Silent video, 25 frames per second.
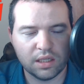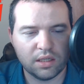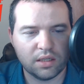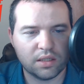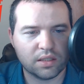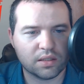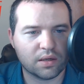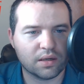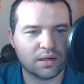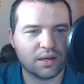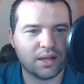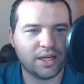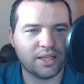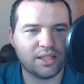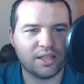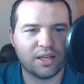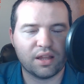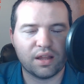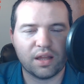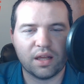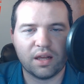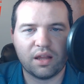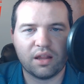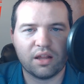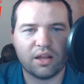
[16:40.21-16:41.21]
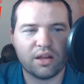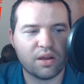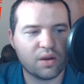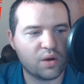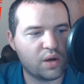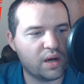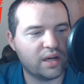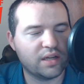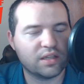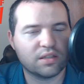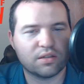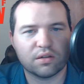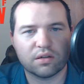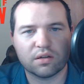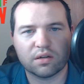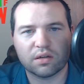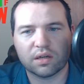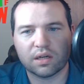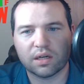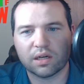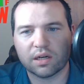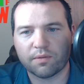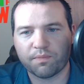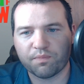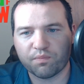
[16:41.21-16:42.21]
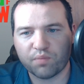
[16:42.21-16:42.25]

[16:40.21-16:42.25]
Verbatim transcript: so I'd like to think that you guys are uh,